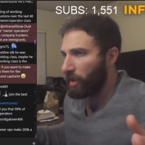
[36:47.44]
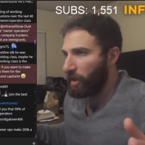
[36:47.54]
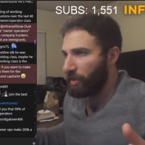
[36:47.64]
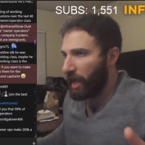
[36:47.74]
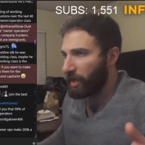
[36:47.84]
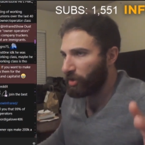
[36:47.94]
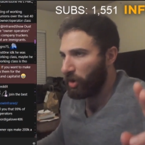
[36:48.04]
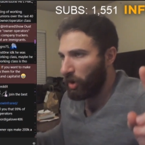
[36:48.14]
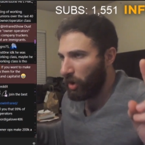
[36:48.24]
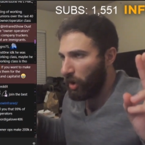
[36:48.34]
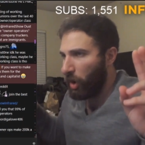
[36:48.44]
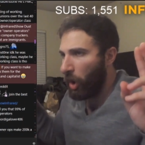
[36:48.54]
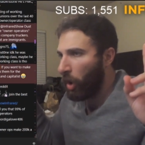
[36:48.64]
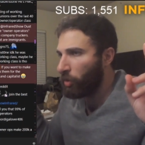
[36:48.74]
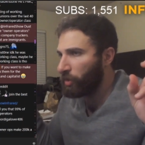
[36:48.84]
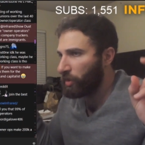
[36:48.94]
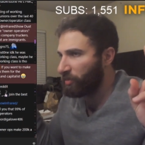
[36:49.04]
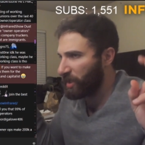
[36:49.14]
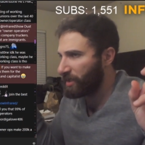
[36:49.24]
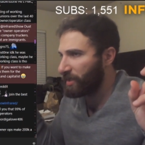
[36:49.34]
that own the
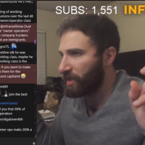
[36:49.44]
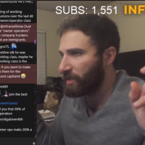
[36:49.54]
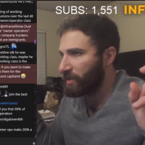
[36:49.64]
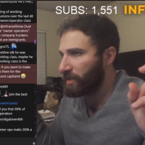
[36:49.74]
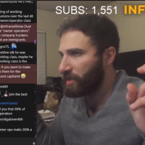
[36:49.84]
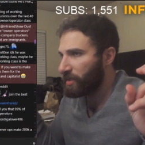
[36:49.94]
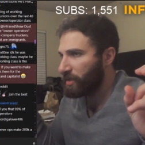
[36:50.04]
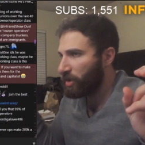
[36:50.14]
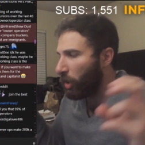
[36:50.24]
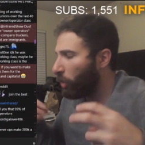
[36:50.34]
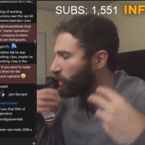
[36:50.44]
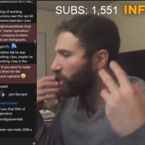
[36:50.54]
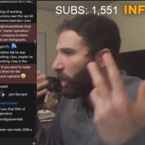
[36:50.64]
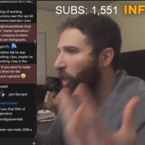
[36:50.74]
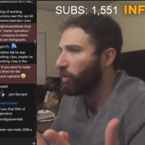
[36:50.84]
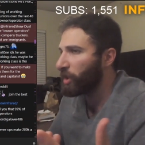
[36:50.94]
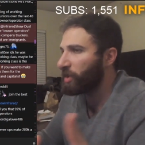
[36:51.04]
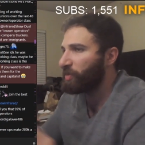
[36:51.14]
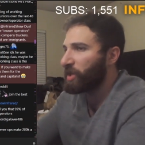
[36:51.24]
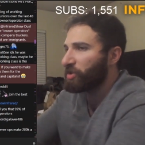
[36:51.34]
business only own
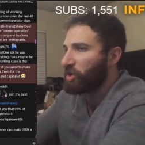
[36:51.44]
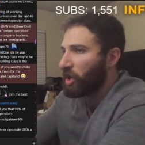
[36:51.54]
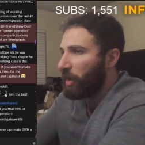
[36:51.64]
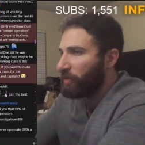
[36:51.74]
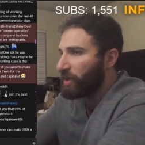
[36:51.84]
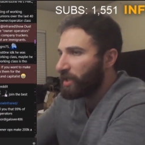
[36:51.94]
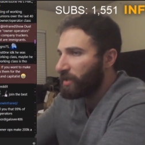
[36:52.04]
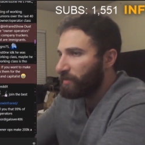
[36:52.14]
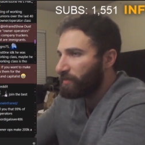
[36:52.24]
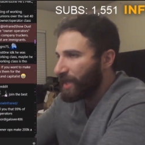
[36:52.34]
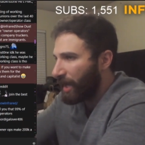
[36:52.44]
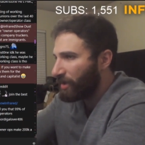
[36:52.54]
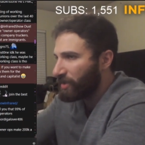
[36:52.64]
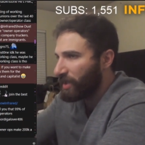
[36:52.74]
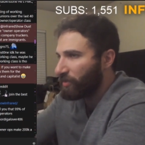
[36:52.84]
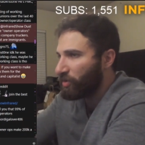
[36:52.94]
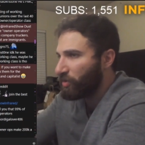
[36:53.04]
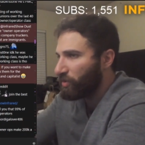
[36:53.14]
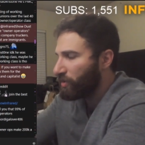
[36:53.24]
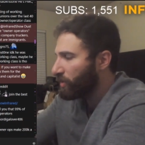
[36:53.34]
it because the company tells them
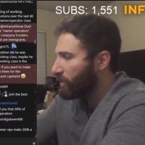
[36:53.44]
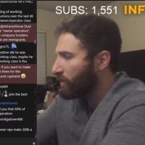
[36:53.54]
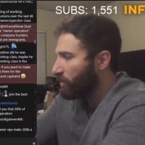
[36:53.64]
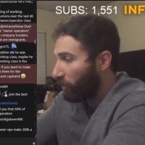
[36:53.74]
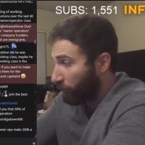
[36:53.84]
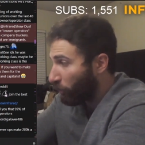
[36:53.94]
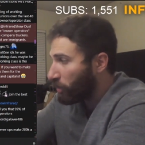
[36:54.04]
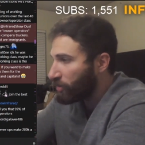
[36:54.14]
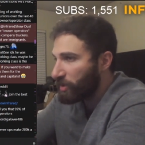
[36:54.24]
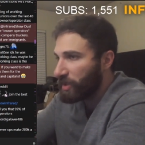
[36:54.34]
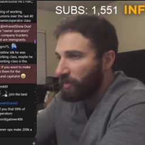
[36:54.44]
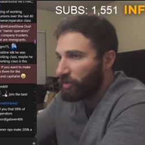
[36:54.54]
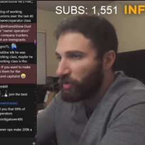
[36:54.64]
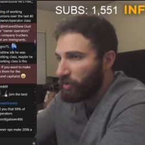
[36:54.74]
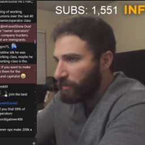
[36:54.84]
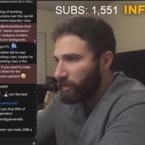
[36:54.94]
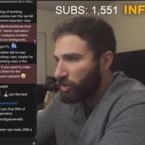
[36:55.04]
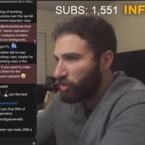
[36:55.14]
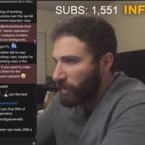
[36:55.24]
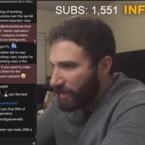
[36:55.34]
to or forces them to.
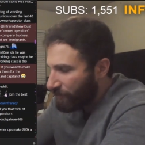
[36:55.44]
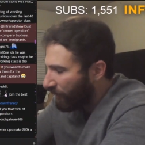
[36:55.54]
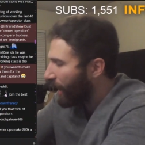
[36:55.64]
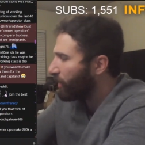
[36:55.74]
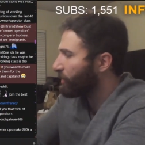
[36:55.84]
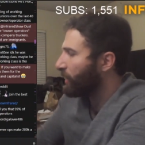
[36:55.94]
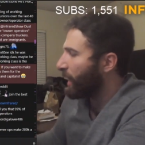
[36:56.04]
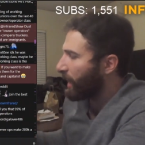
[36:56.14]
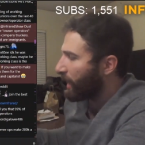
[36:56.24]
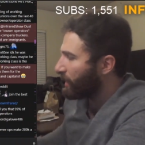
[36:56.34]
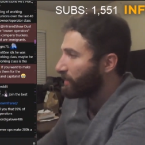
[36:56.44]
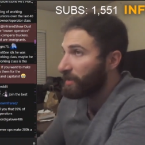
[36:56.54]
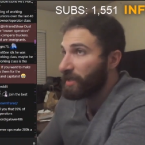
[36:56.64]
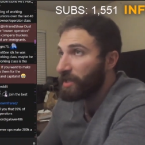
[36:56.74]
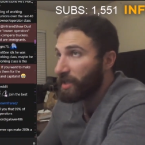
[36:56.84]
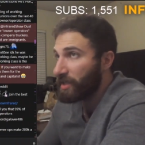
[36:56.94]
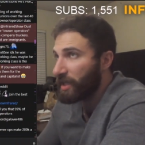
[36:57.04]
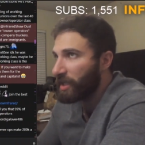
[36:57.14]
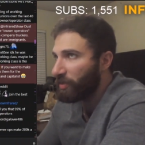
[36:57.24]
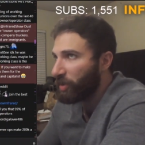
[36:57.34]
So they file their LLCs as
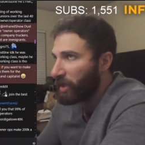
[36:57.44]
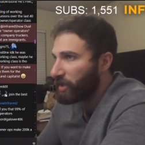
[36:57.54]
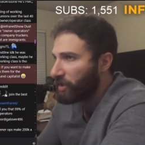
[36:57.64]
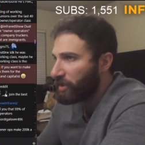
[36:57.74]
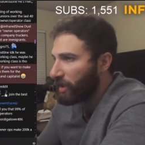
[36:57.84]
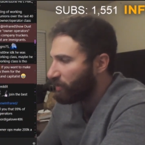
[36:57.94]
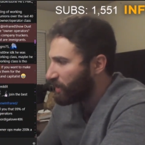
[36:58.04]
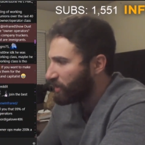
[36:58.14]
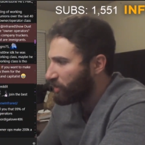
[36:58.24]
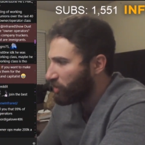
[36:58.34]
independent uh, business